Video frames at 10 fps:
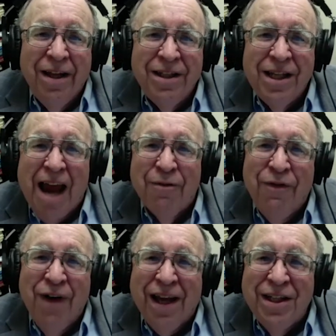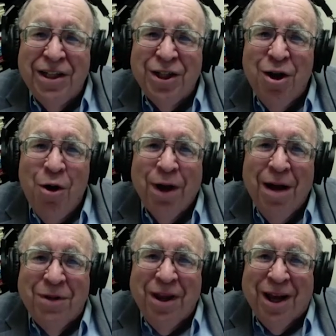sacrifices going
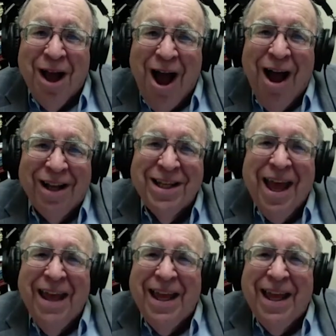up to the gods.